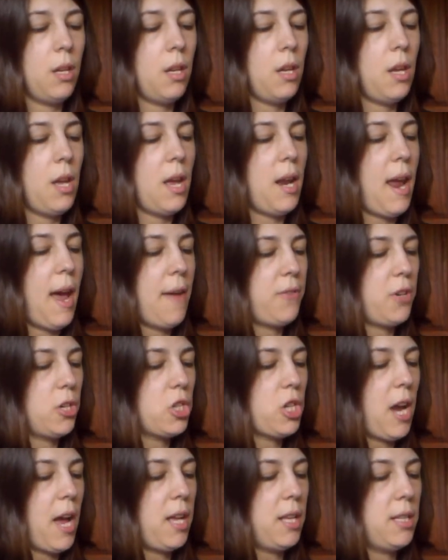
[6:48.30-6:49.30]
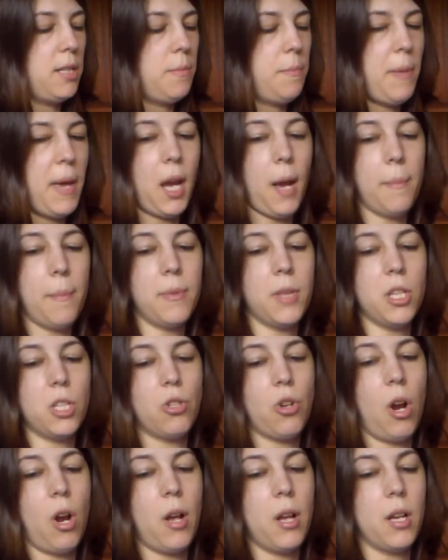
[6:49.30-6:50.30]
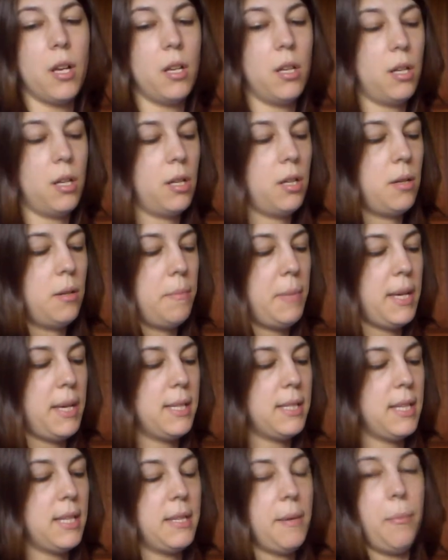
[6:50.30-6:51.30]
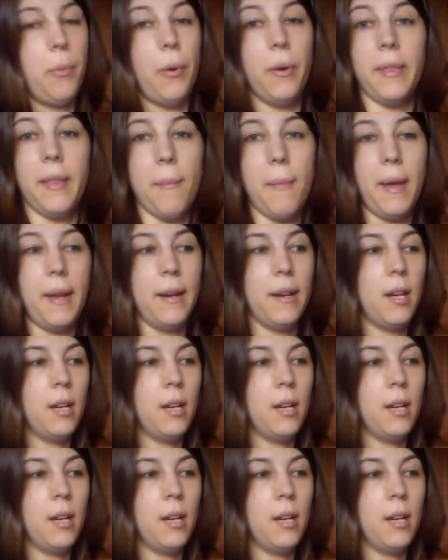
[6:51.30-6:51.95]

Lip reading: and have your child pick up the straw pieces and put them in.